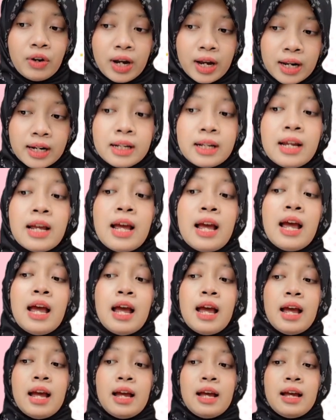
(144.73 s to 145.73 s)
fun.
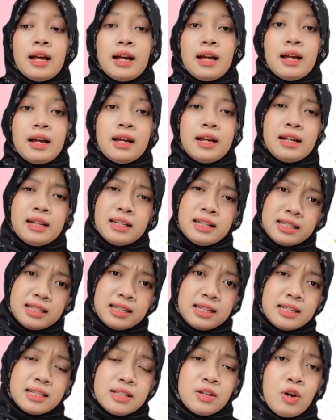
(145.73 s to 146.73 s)

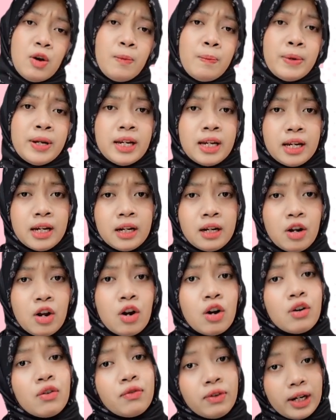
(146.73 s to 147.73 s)
This is opinion
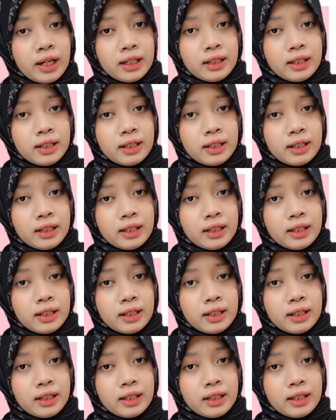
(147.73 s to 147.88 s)
of